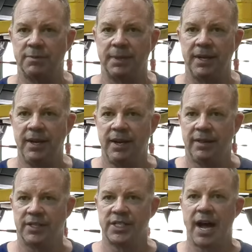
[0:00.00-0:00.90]
But
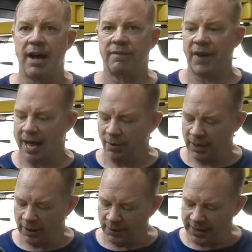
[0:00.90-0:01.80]
the stock
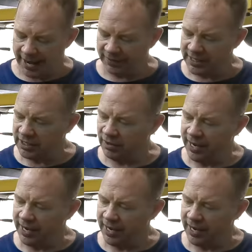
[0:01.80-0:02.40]
flywheel, without these little